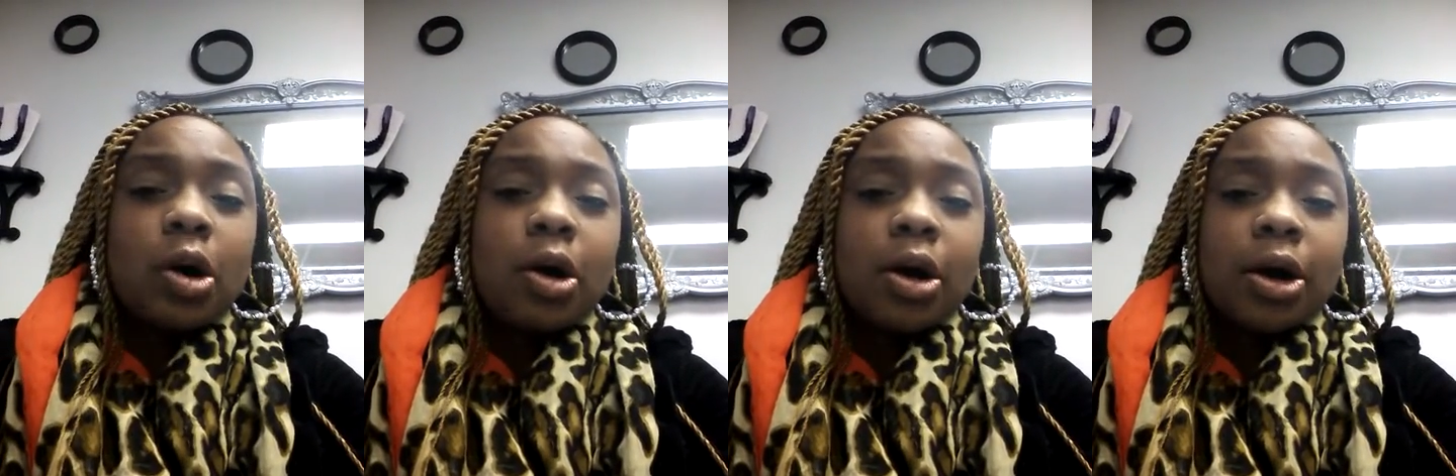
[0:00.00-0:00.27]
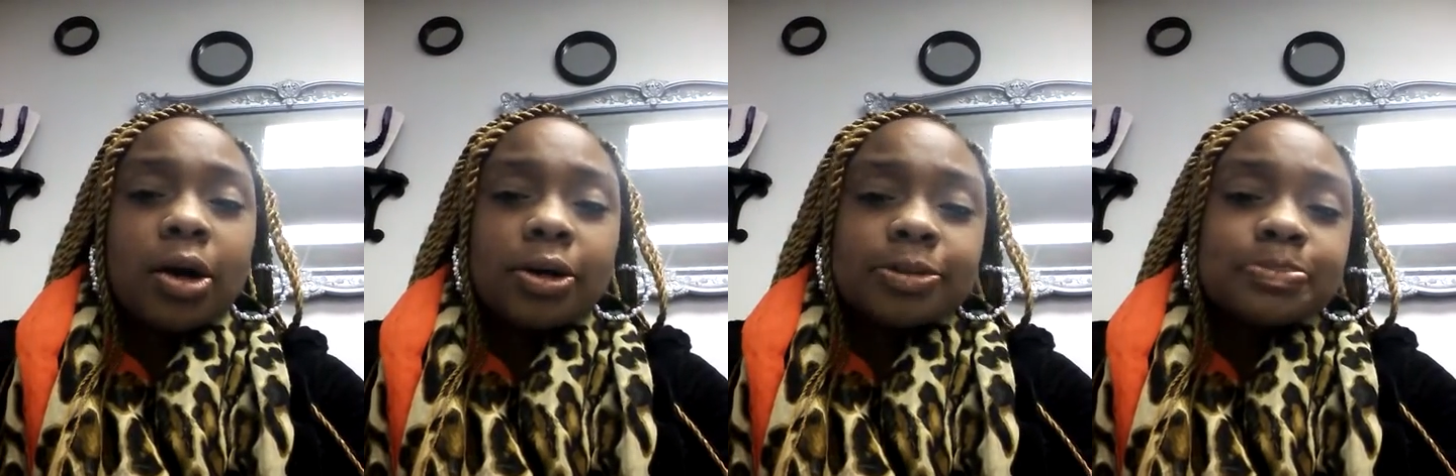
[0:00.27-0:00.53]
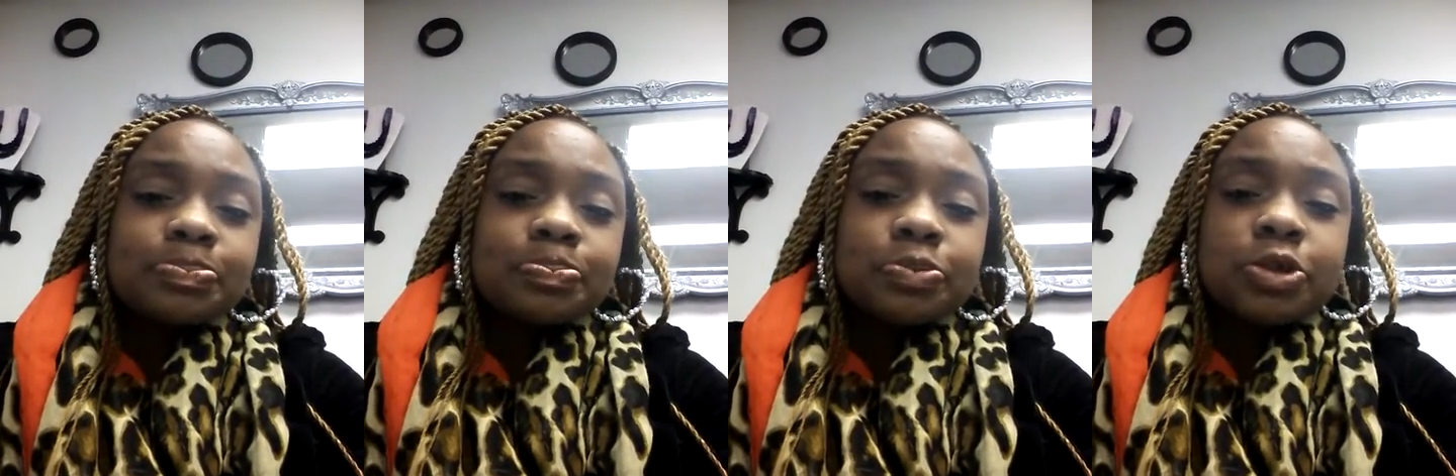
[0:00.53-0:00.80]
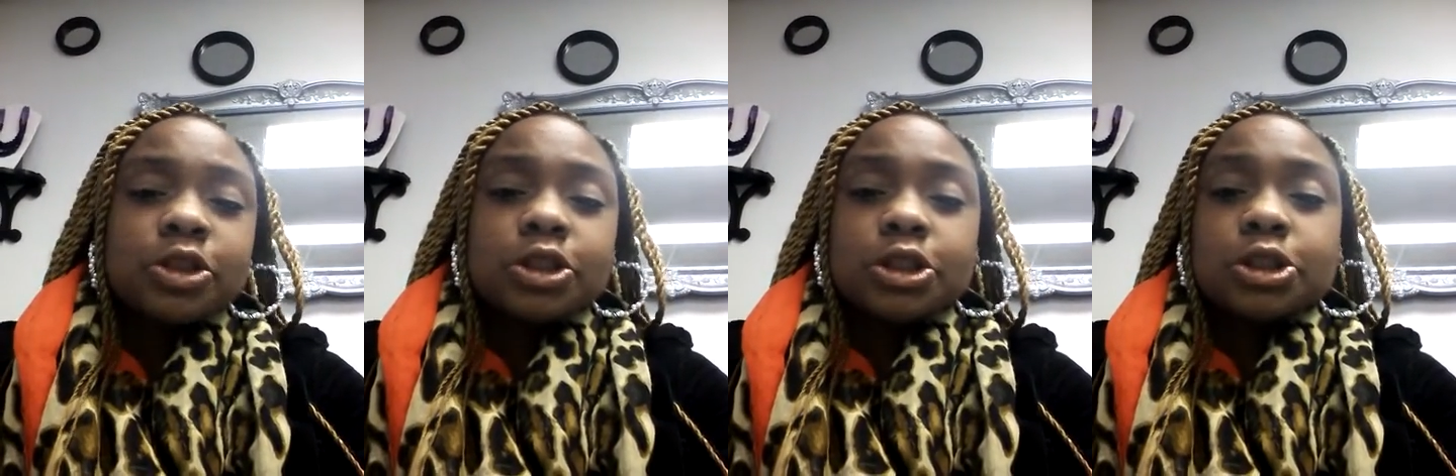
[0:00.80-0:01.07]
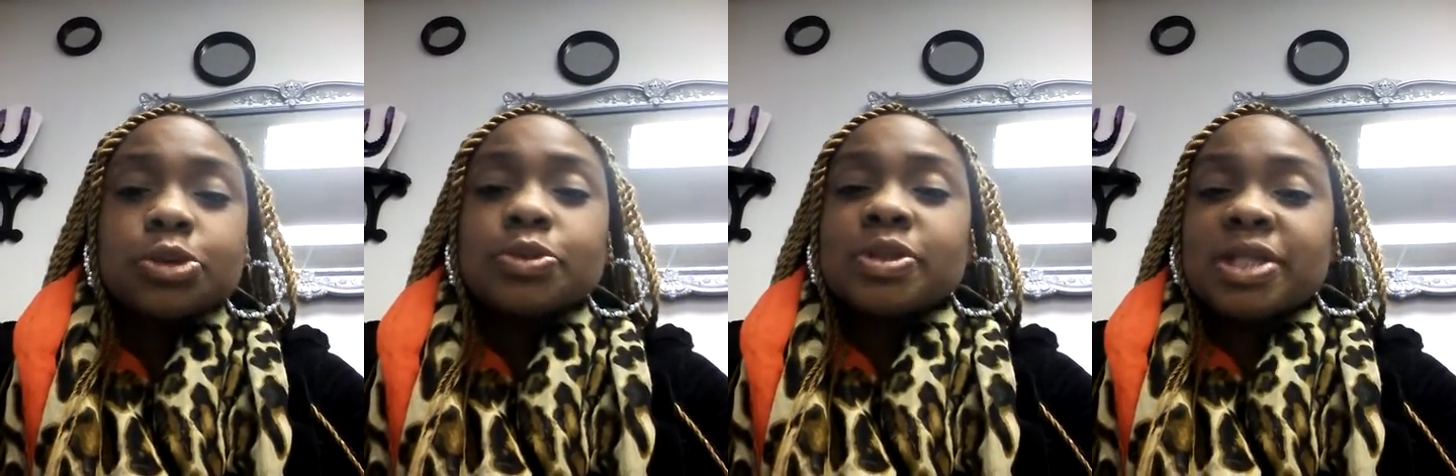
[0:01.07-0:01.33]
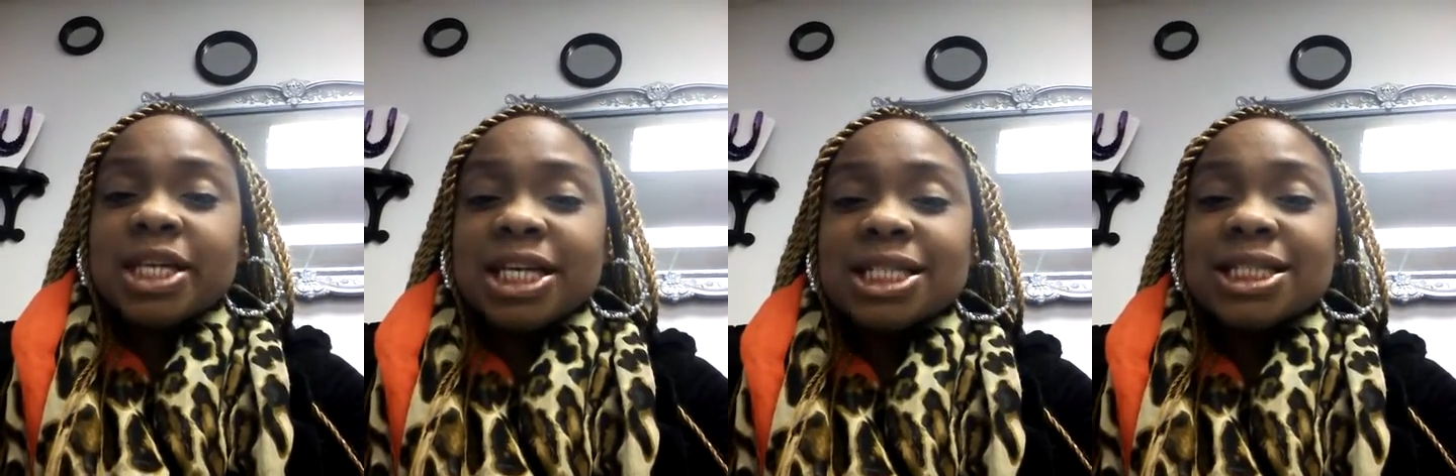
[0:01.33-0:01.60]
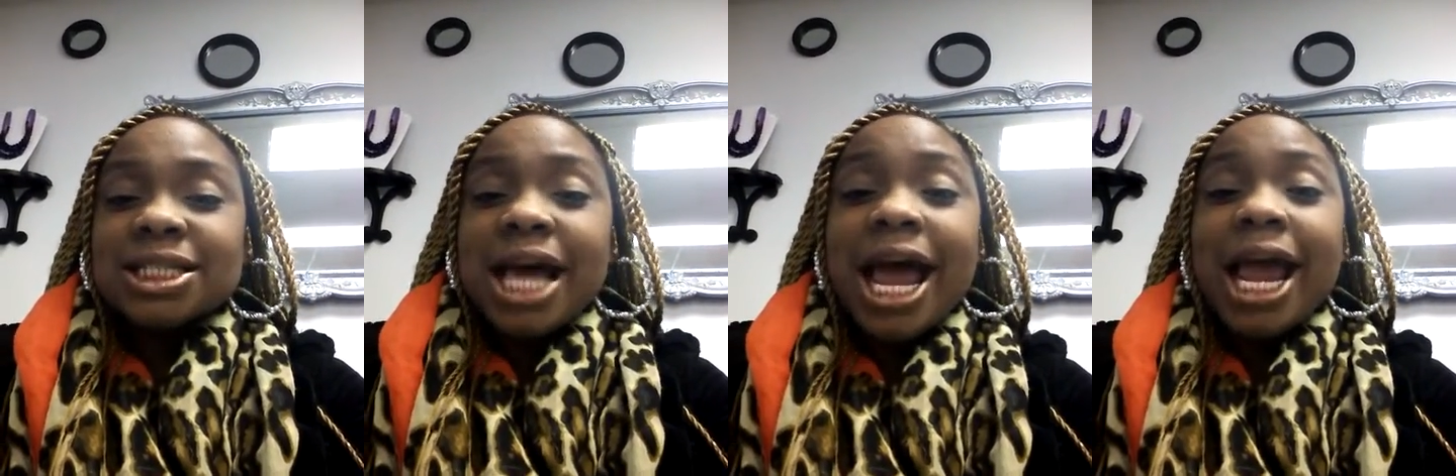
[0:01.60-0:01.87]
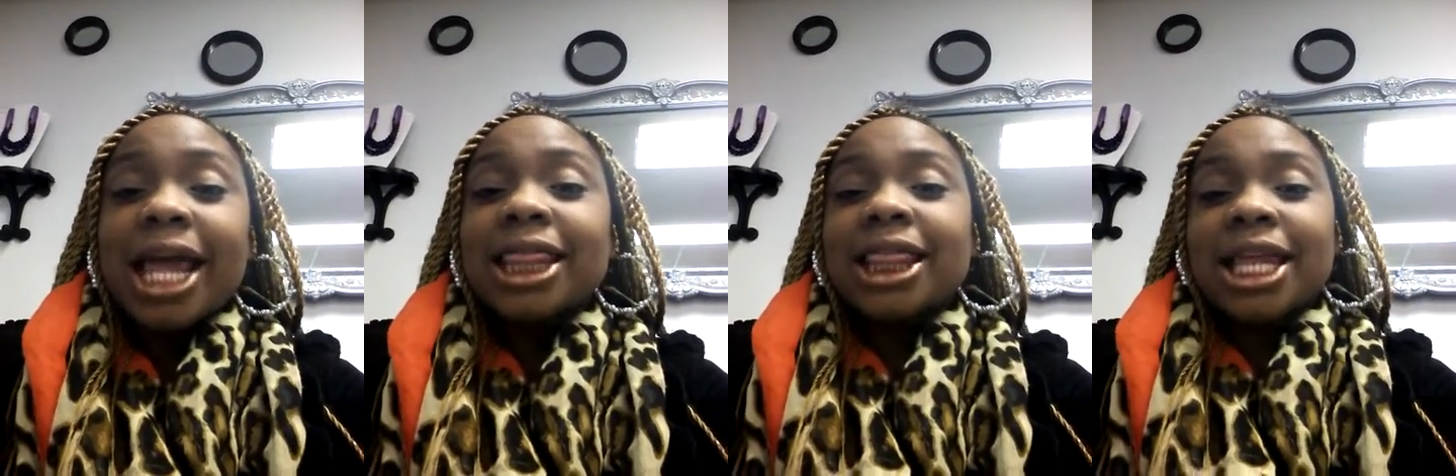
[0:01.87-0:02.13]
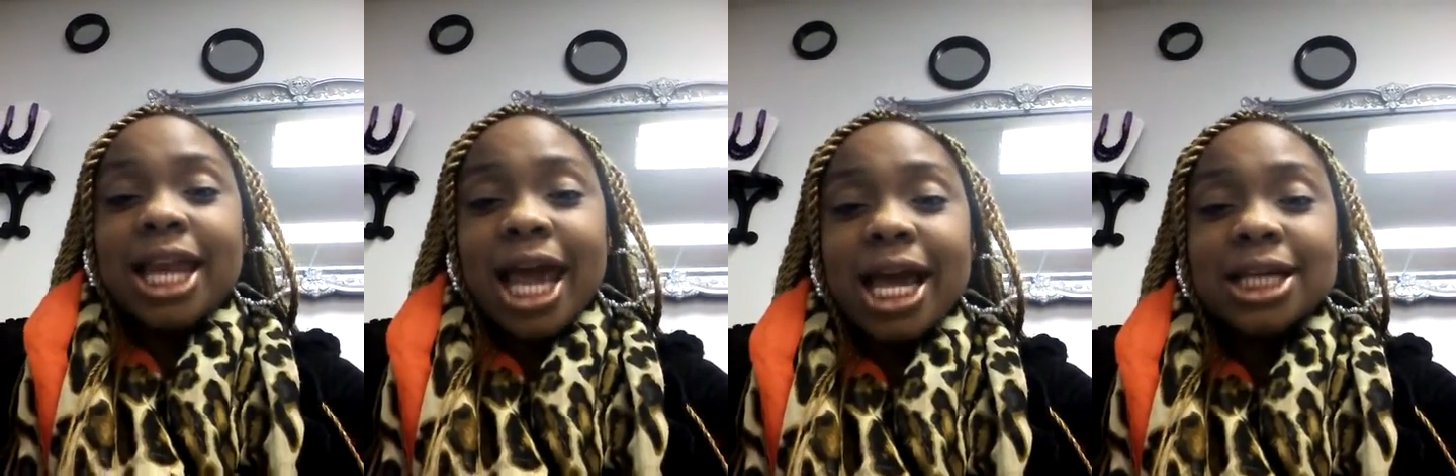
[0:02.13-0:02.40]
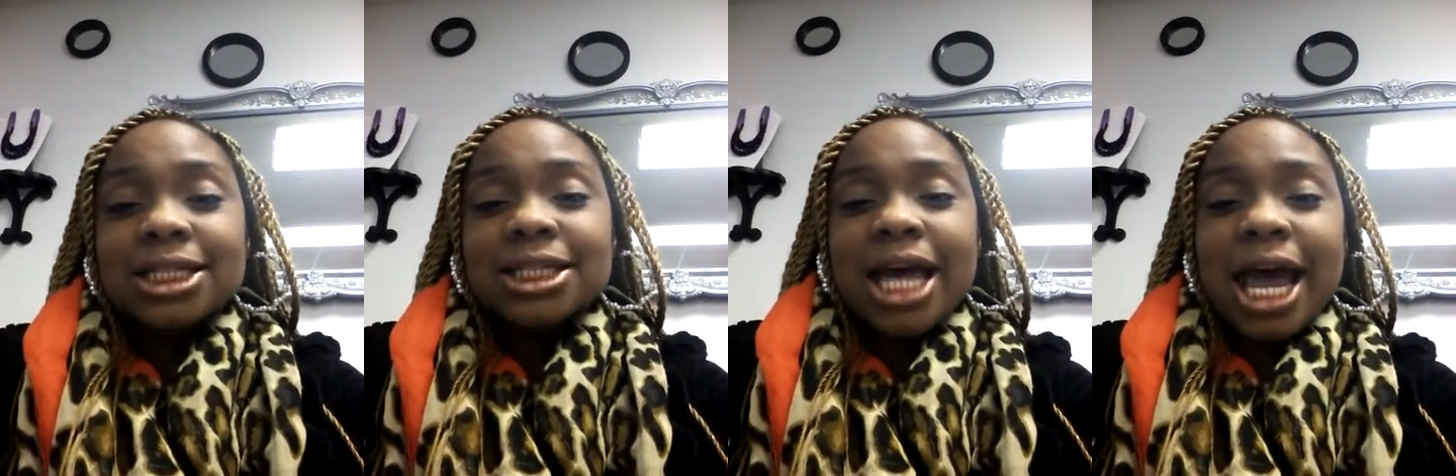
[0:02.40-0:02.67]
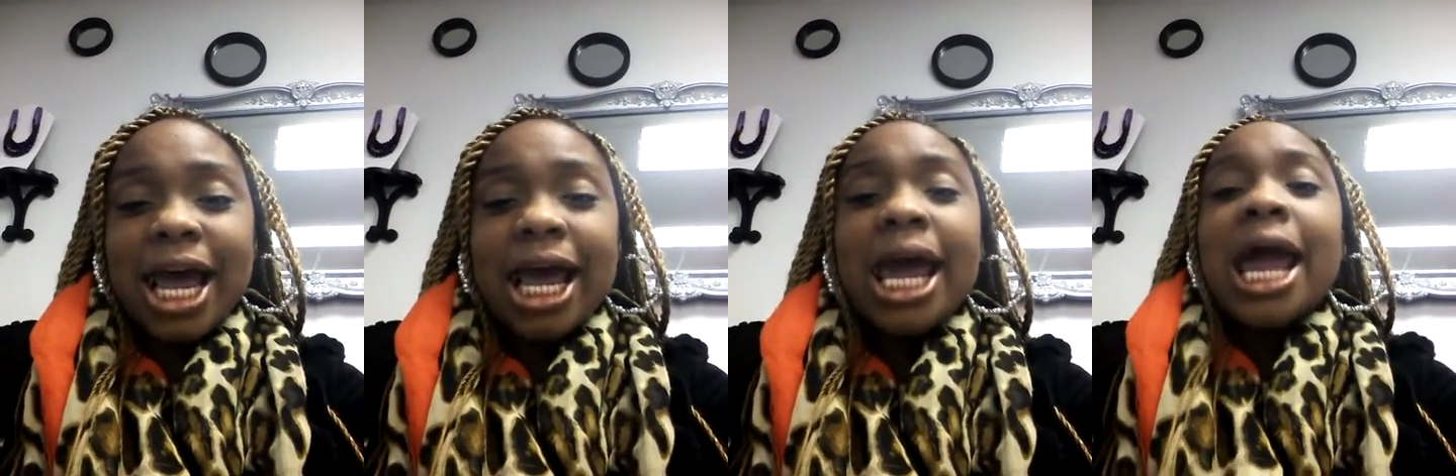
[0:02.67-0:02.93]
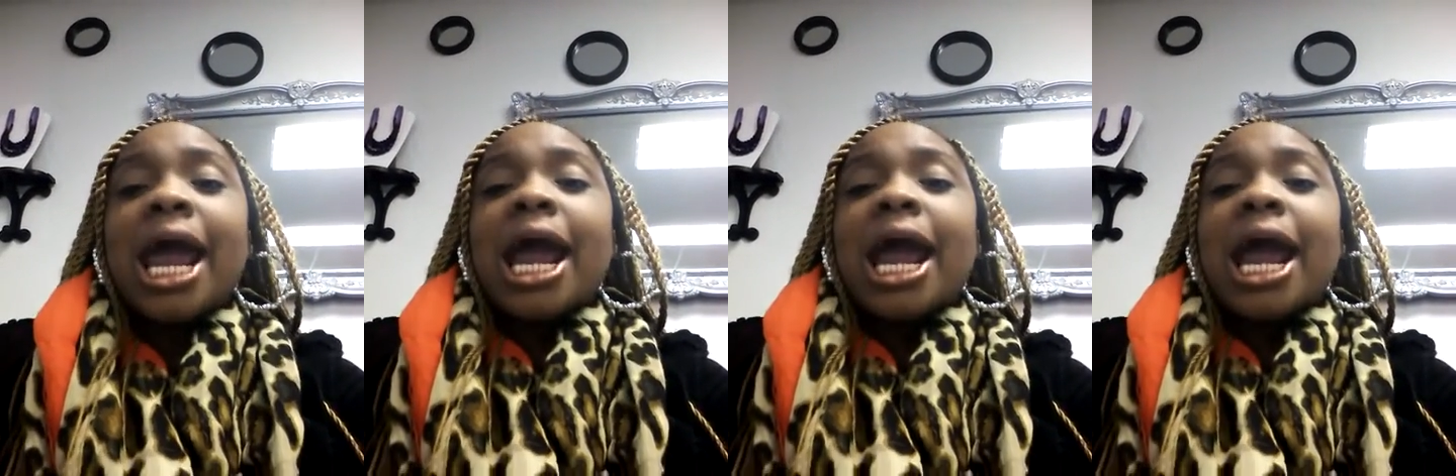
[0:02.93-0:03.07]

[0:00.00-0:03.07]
all to use this day, the next day,